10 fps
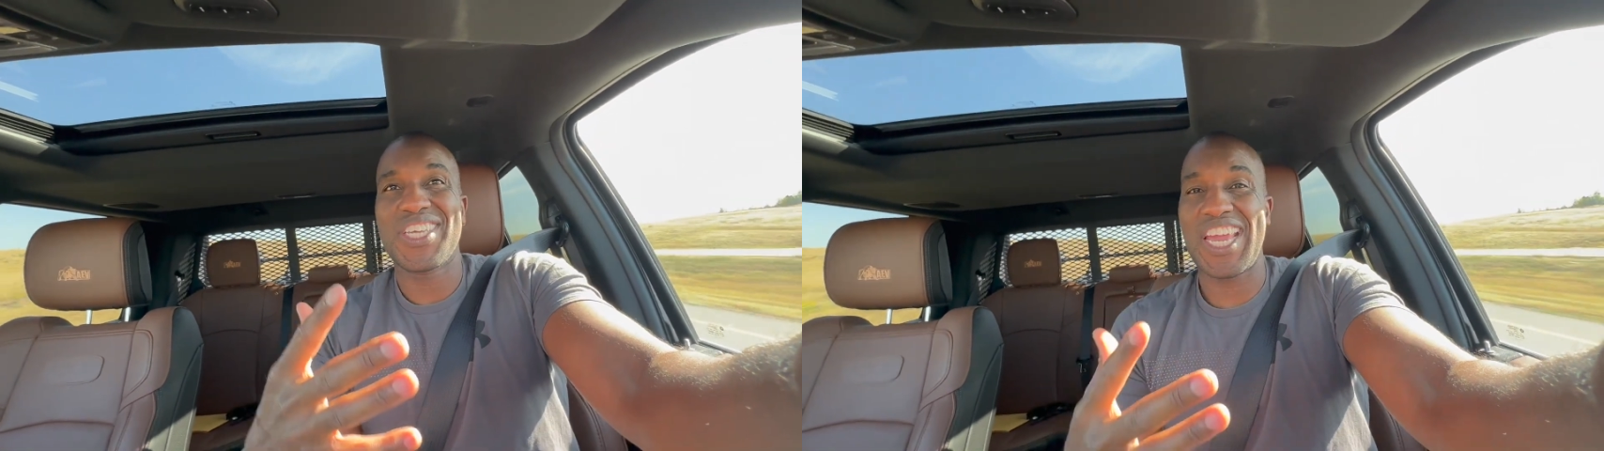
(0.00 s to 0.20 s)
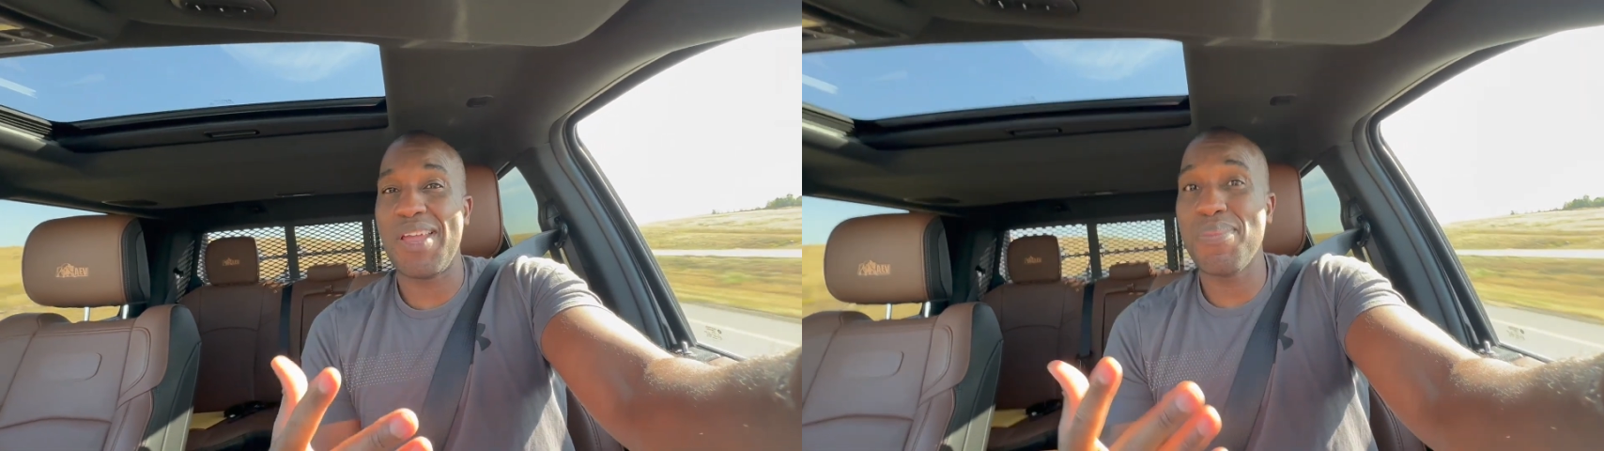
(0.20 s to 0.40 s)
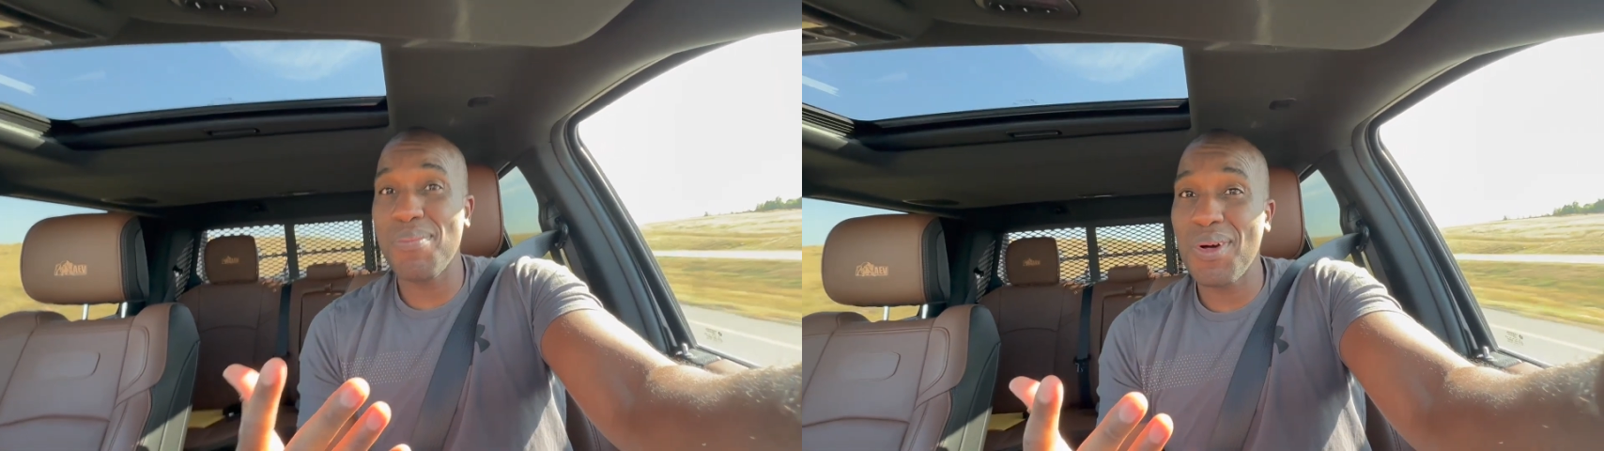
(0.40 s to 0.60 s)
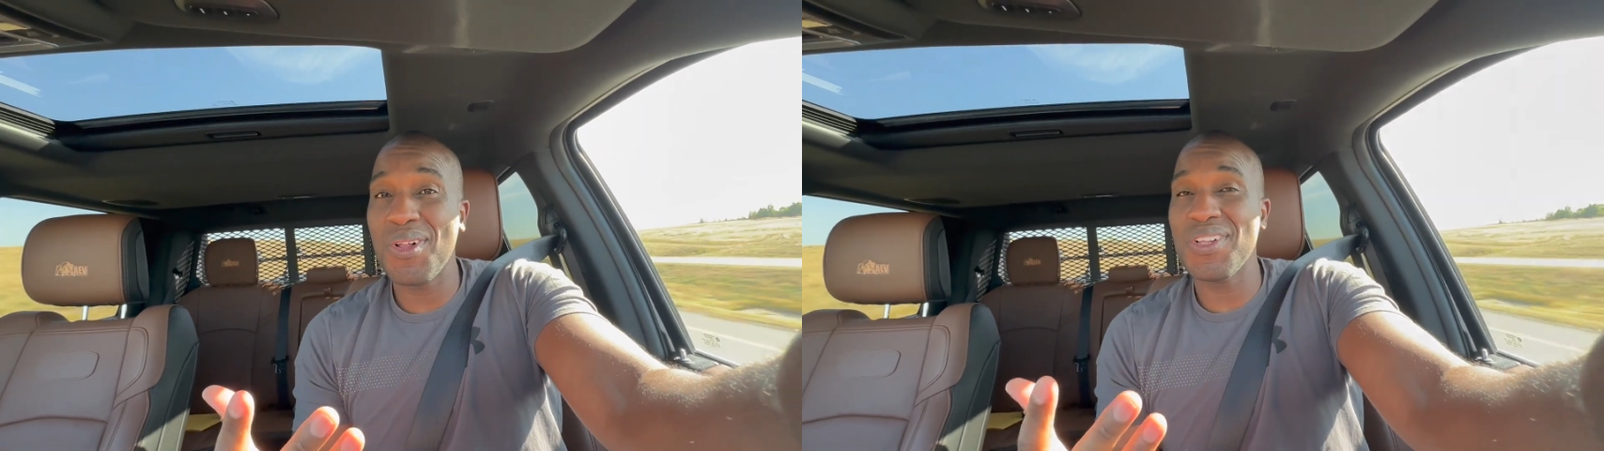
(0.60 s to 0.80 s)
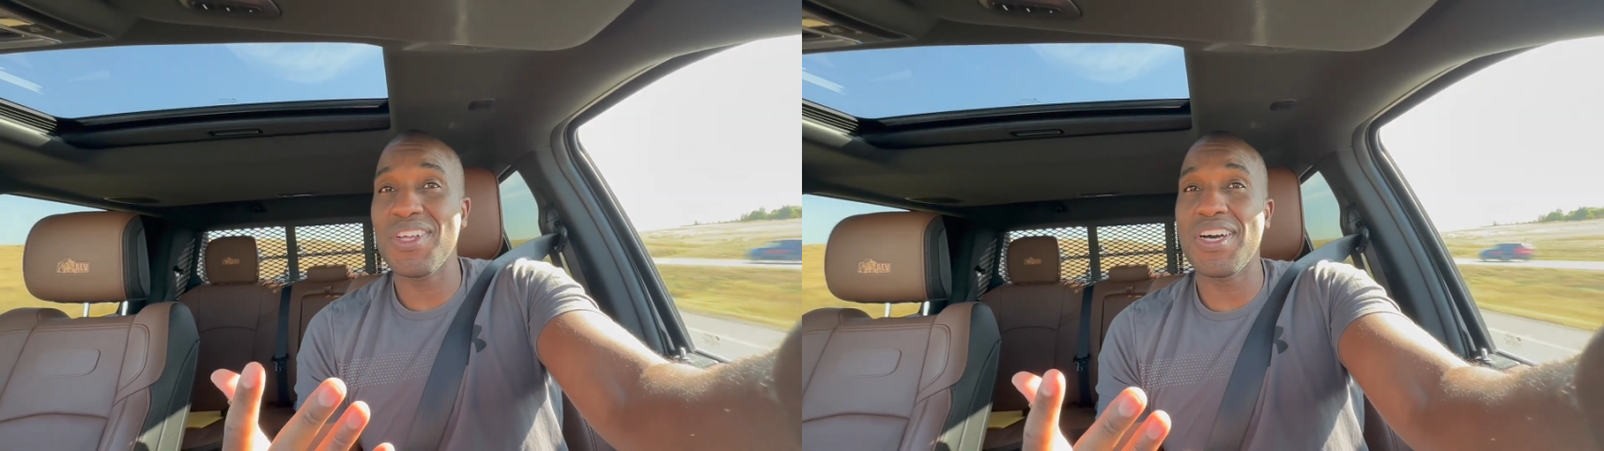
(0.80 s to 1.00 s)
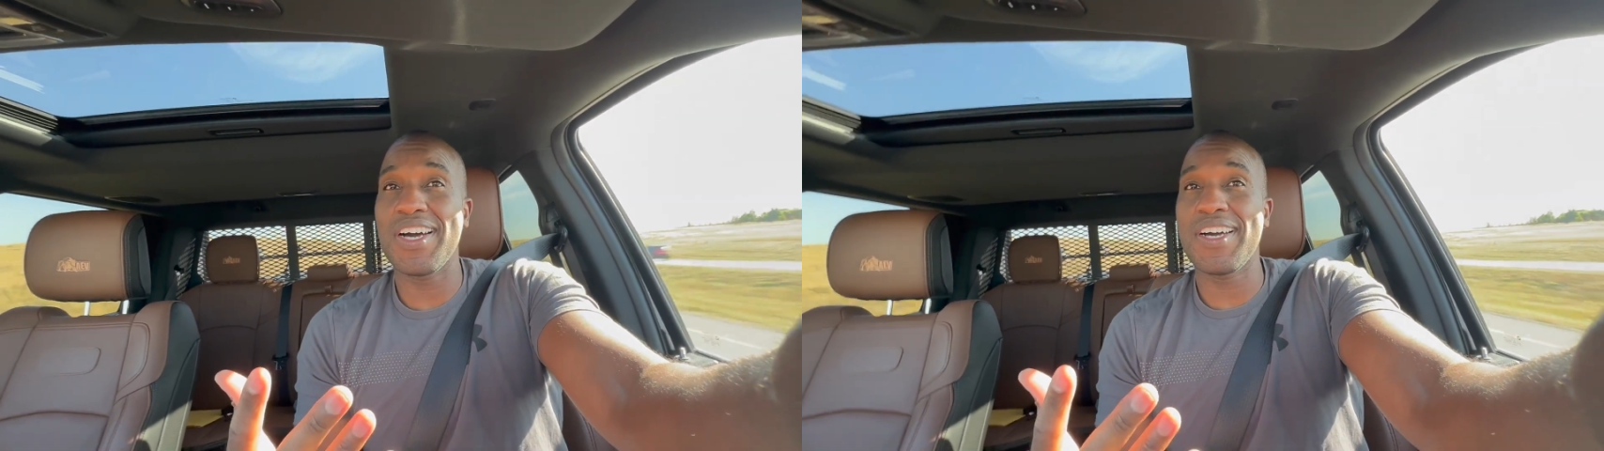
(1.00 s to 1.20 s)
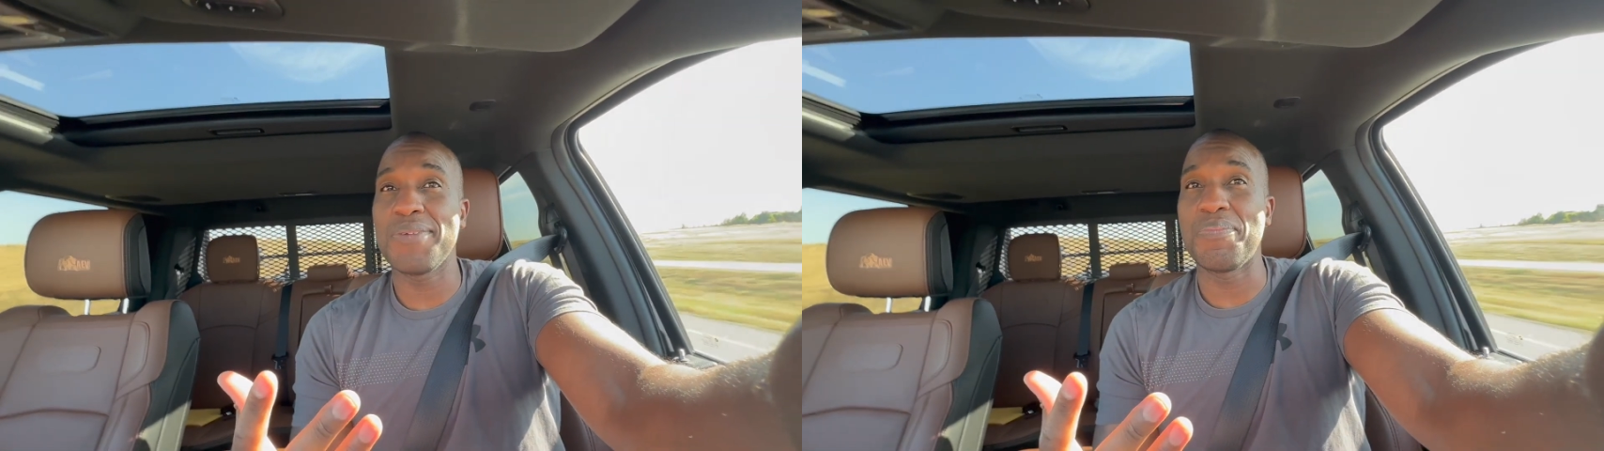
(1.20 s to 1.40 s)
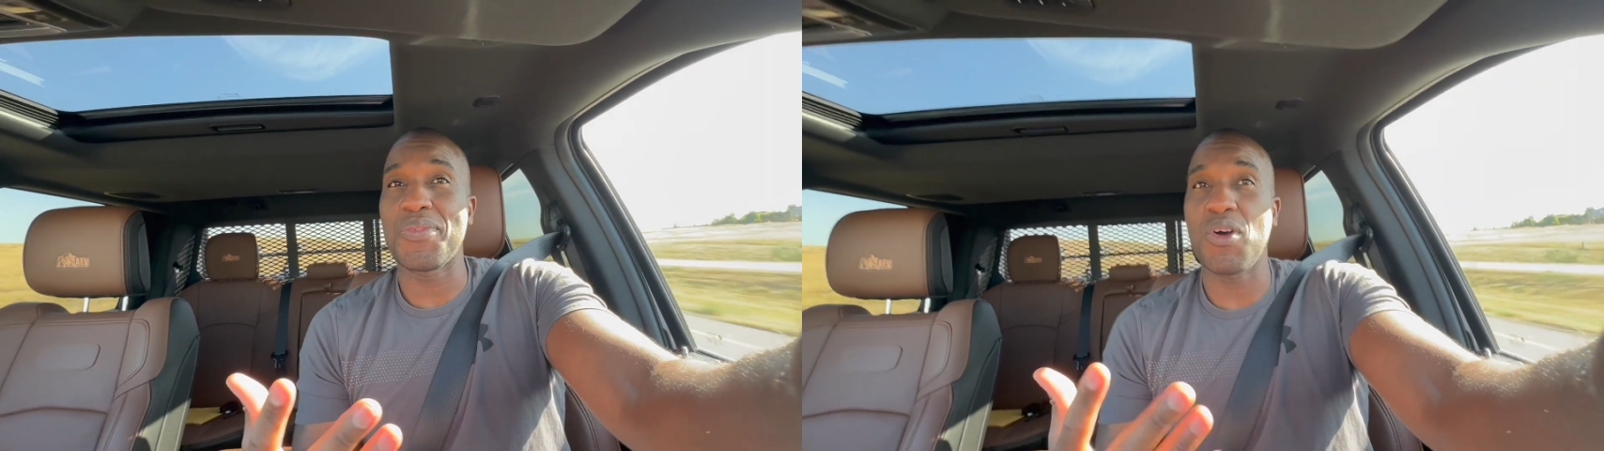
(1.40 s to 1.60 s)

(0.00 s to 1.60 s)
capable um,